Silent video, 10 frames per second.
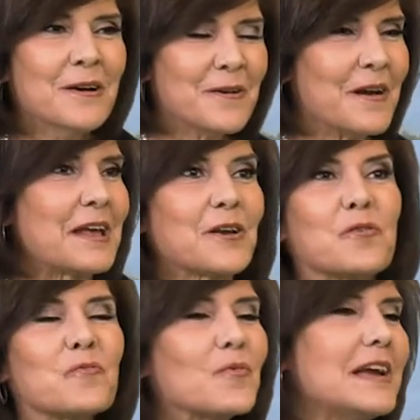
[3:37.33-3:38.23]
who had a
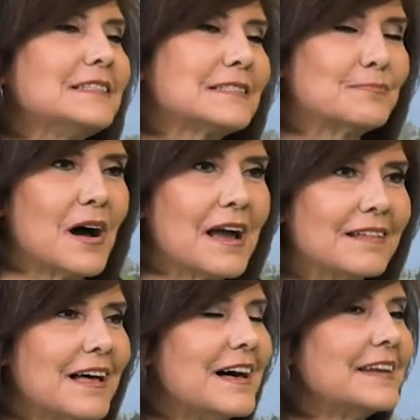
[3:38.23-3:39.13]
great
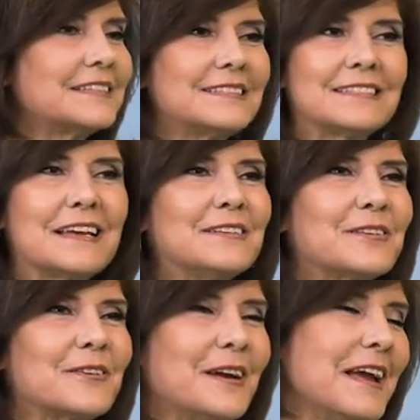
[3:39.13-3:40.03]
smile on, extended
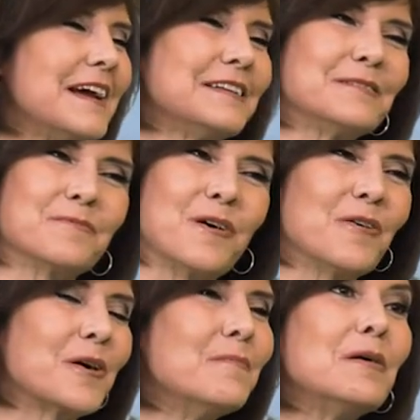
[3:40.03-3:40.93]
her hand in
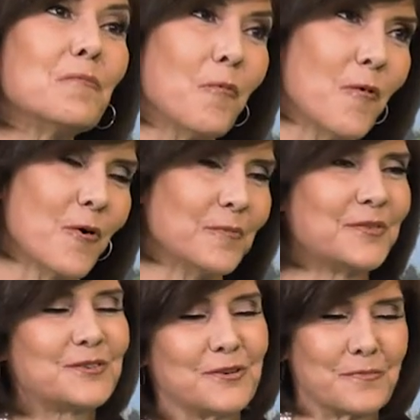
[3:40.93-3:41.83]
welcome and
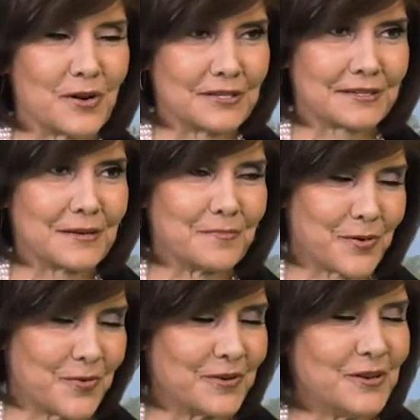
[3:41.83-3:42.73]
warmth to President
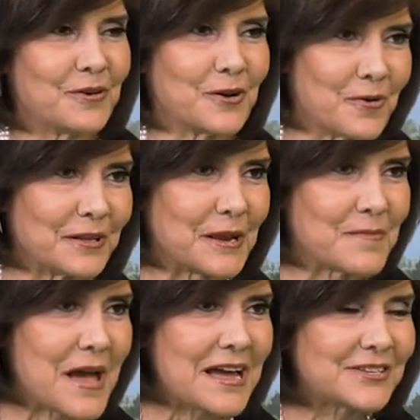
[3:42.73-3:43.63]
Putin. You can only
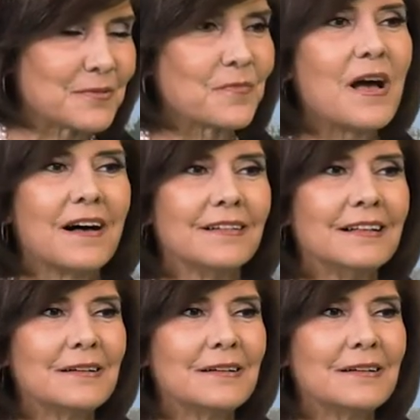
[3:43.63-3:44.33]
imagine. Well,